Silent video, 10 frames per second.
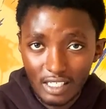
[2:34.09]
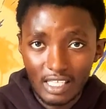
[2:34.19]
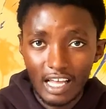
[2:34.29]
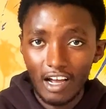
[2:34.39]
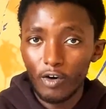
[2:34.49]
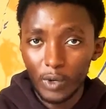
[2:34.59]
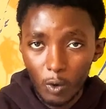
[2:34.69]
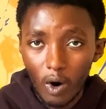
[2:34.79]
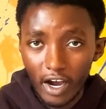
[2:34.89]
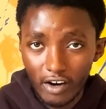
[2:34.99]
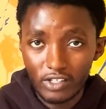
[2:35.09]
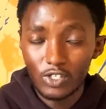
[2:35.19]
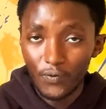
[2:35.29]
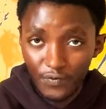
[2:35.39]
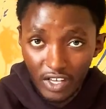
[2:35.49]
that are required to
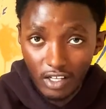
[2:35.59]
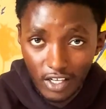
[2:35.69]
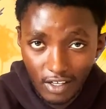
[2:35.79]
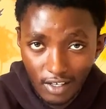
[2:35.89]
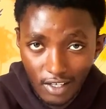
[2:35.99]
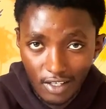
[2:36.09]
feel good.